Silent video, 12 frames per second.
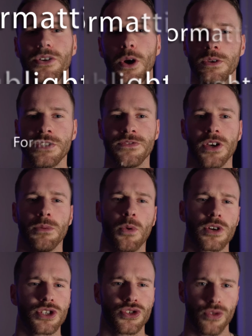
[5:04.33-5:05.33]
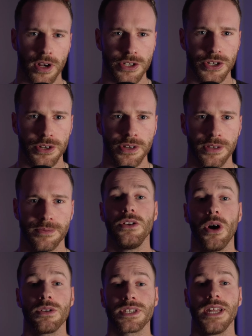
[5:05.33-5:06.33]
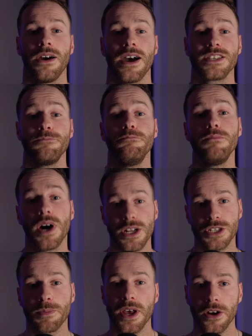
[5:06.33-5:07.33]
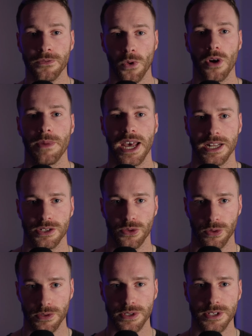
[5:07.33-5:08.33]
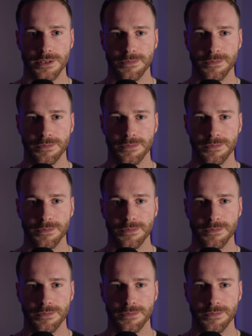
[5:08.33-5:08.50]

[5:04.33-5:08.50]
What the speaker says: your notes feel more structured? Notes now has much better formatting tools.